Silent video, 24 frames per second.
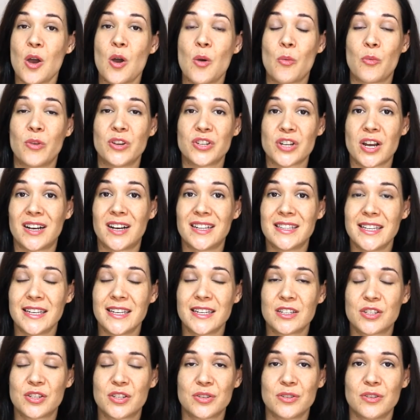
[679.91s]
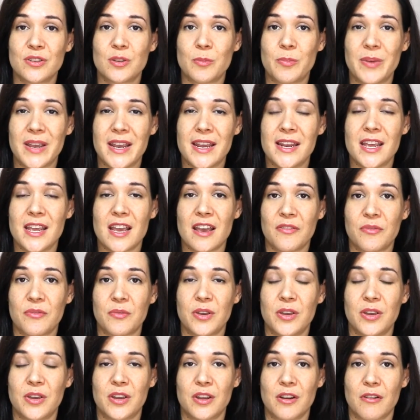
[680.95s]
which I'll link to the PDF where
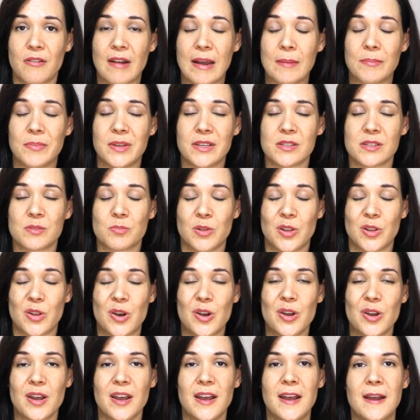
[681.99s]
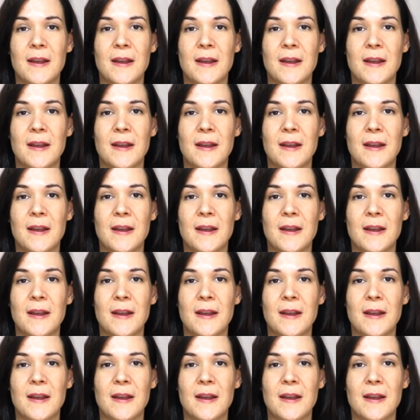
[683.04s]
you can grab this below,